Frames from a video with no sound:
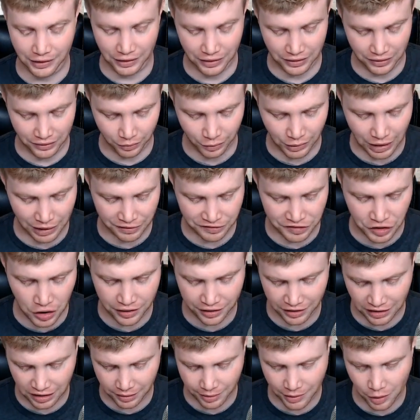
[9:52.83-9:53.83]
when I was trying to
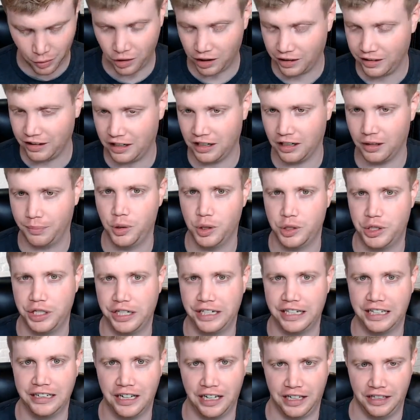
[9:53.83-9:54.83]
think about what are they going to push at
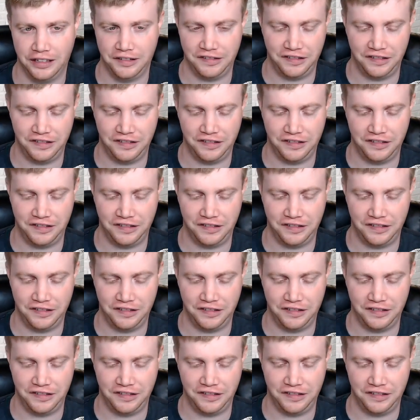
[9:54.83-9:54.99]
Ignite.